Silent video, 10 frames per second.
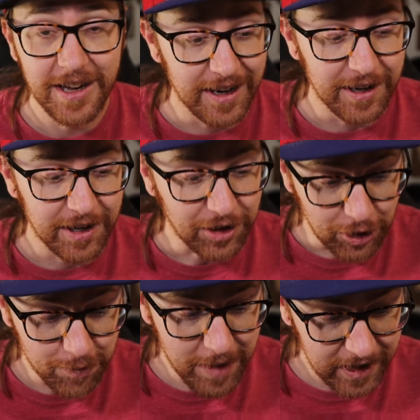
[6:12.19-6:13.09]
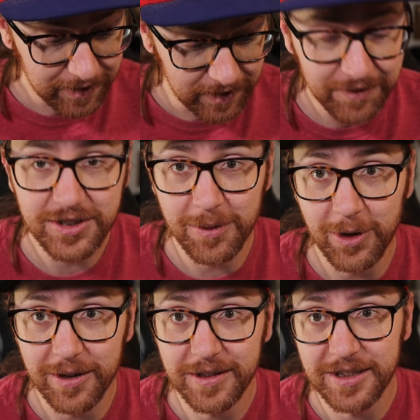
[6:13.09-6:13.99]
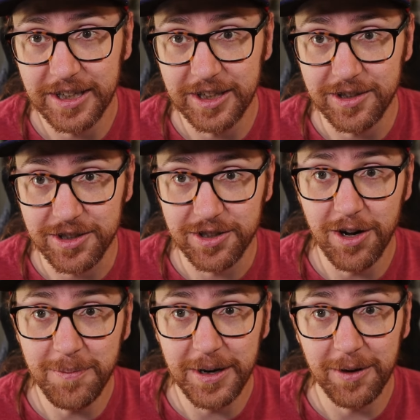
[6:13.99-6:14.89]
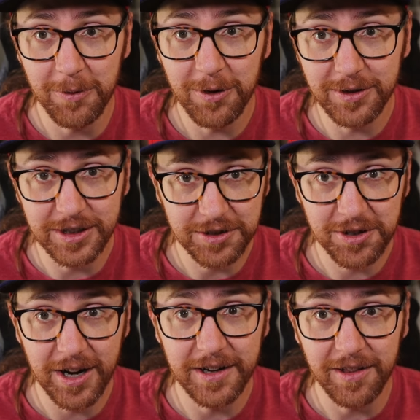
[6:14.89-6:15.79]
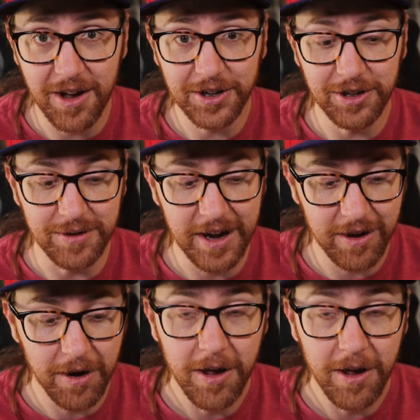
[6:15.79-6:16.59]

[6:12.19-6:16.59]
and you may live somewhere that's like a dystopian world that's trying to lock you down,